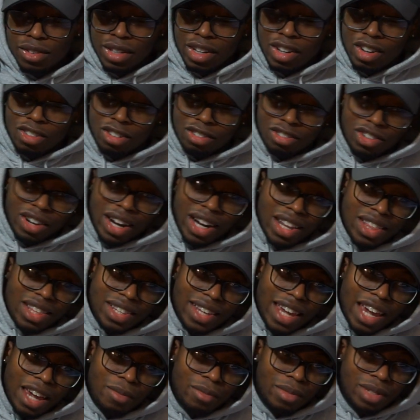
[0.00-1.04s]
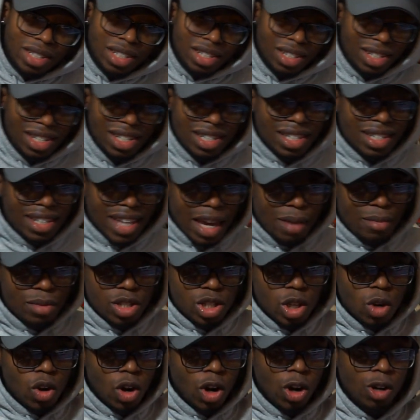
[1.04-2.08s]
Granted, this game is, since this game is
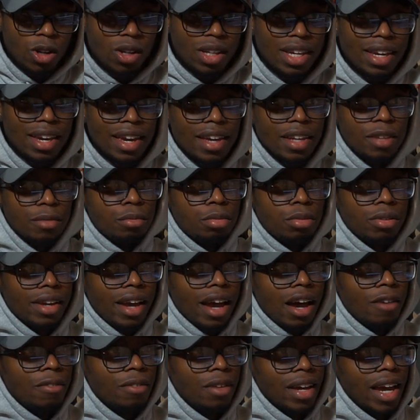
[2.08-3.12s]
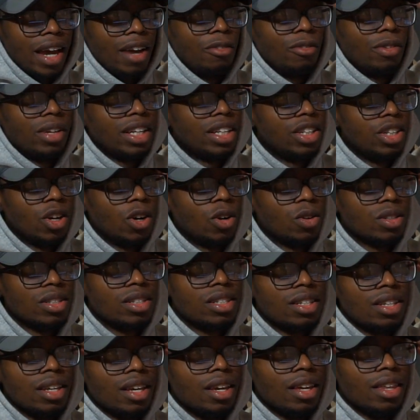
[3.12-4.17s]
so early in pre-alpha, like I really don't
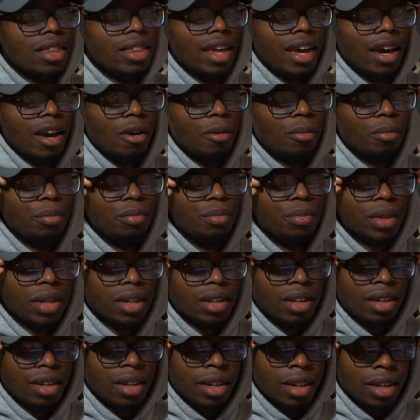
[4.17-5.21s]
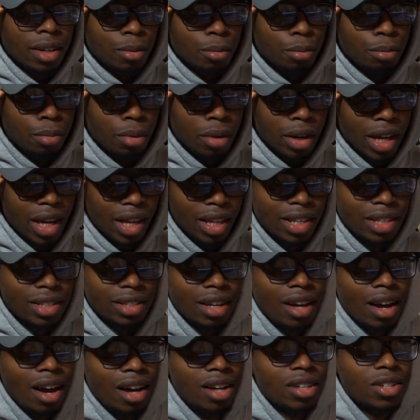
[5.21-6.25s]
see them bringing this
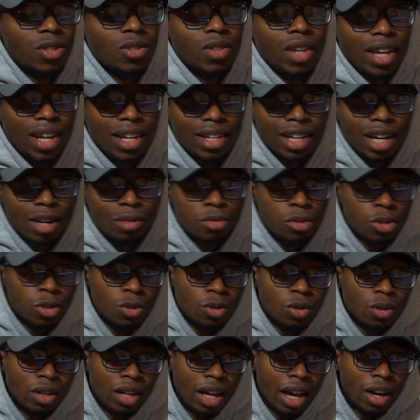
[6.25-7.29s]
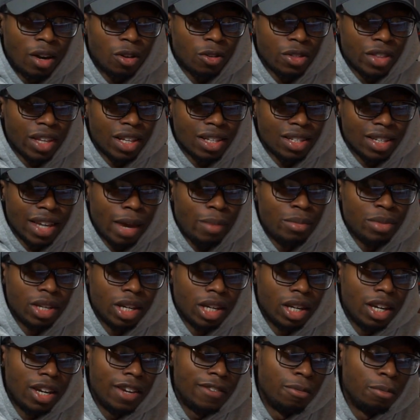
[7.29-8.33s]
to console anytime soon. I don't think this game's
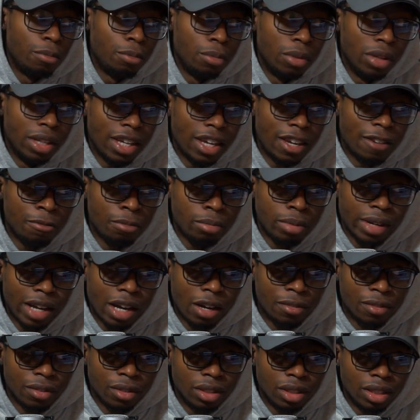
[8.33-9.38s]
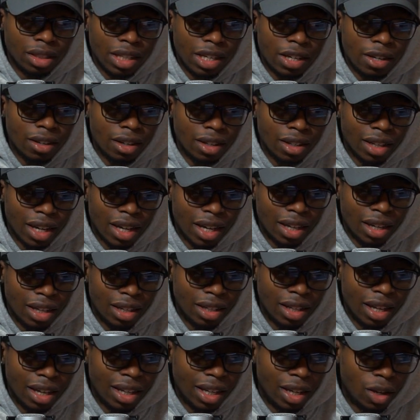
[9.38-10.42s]
going to even leave pre-alpha
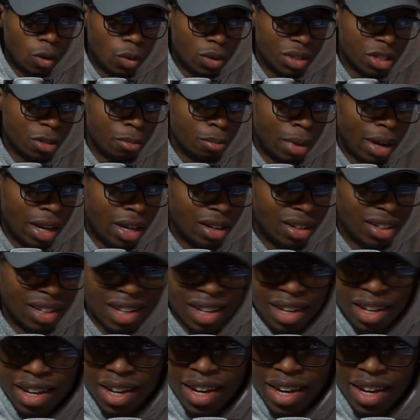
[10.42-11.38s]
and go into beta